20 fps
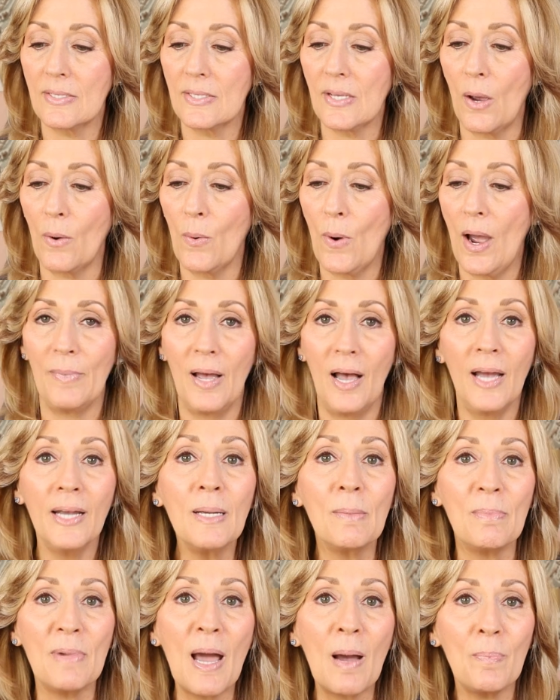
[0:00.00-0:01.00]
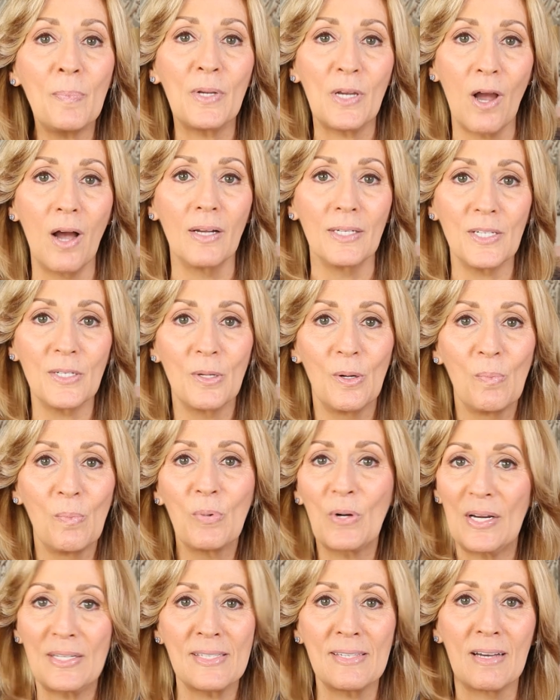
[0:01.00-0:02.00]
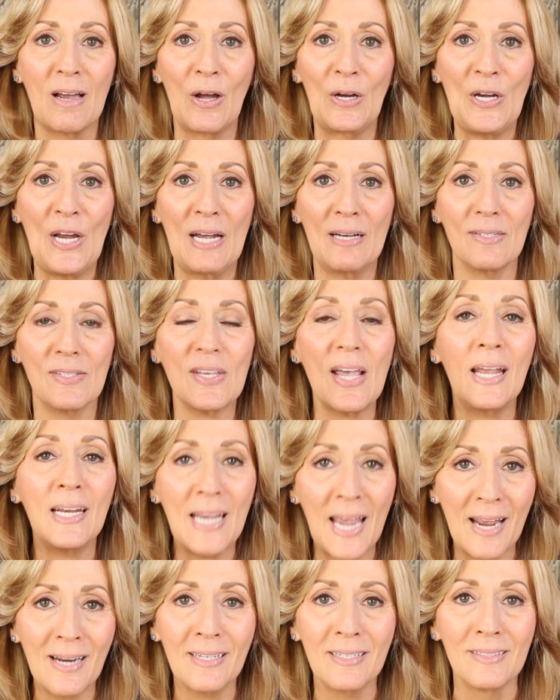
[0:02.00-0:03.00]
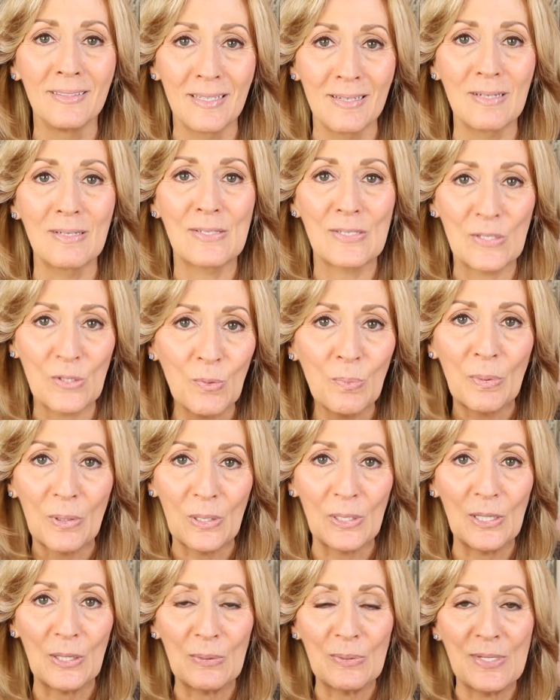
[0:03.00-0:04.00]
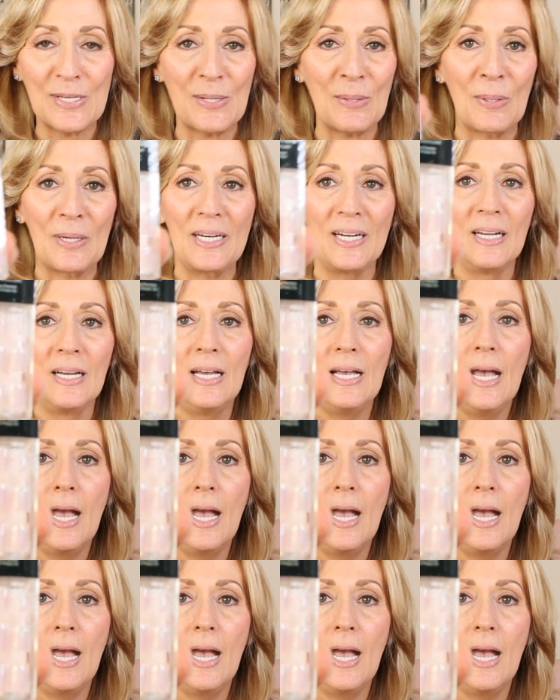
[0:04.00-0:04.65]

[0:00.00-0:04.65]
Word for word: So I am not beyond pressing on nails and adding a little super glue to it.